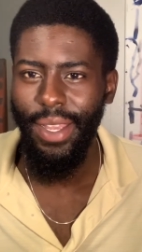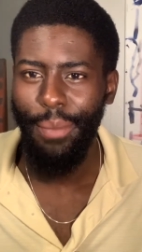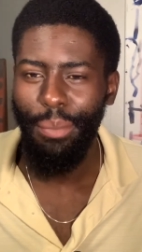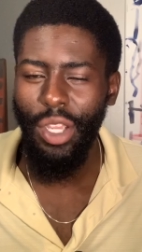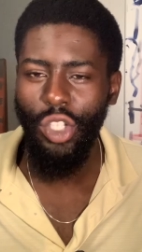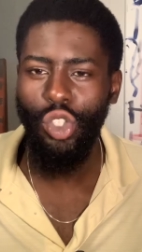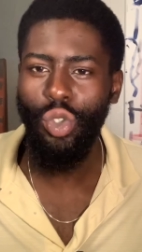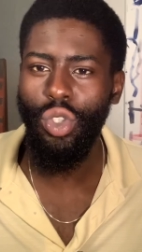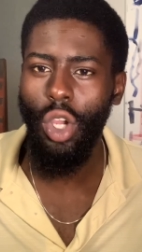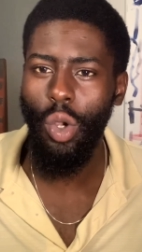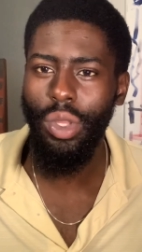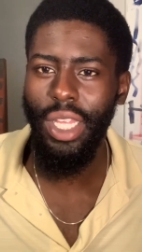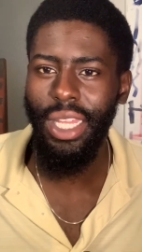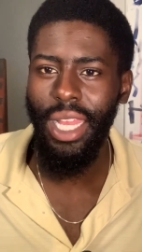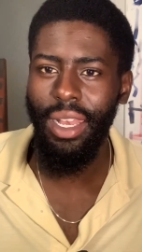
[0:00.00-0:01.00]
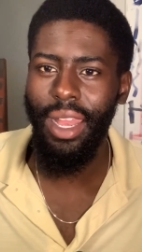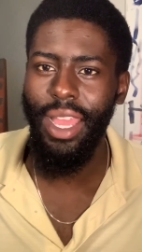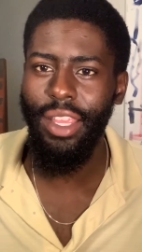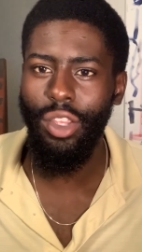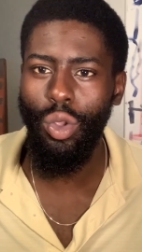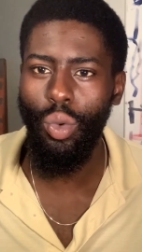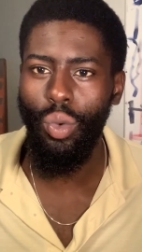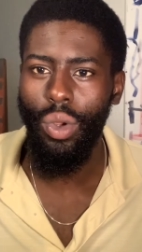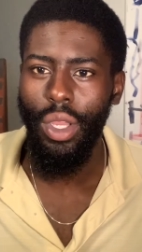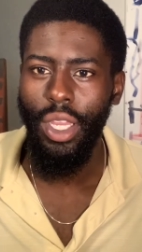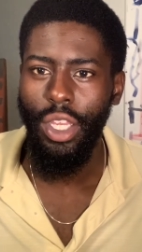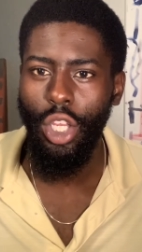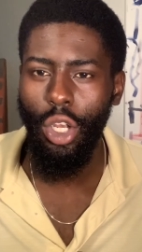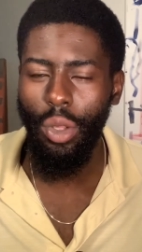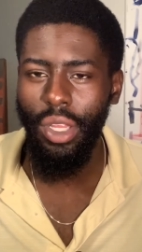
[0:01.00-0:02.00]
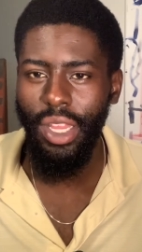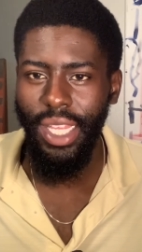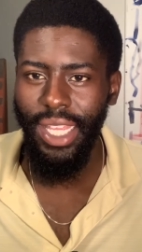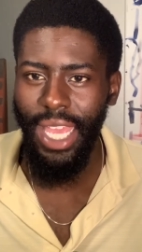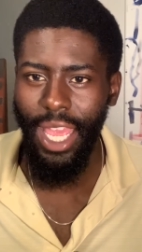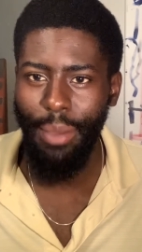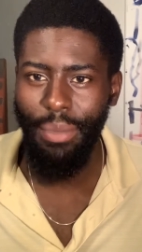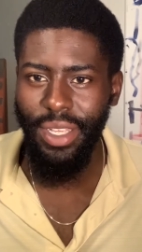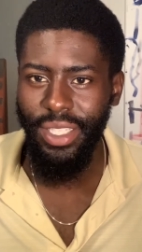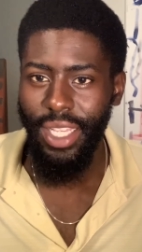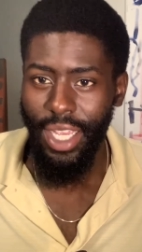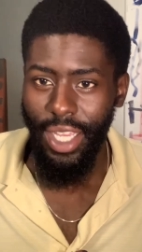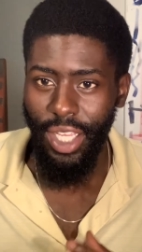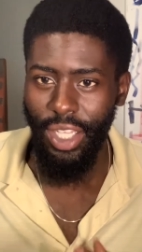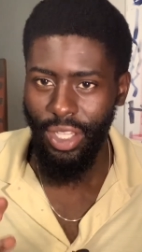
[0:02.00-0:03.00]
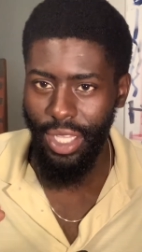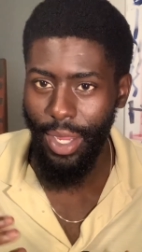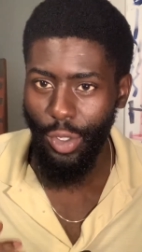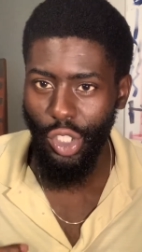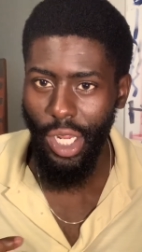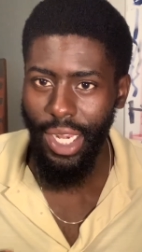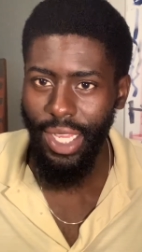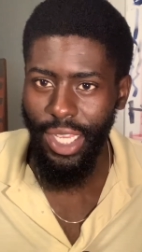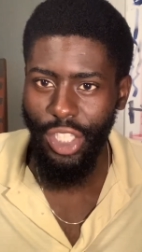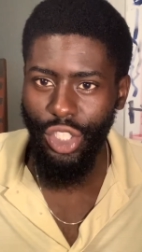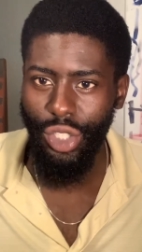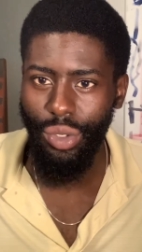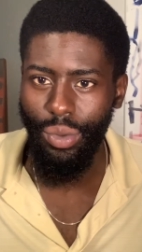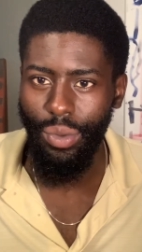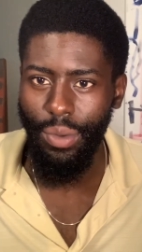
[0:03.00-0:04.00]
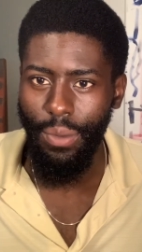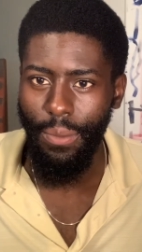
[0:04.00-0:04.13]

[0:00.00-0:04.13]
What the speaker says: because you know that they like you. You know that the game is, they're trying to get you.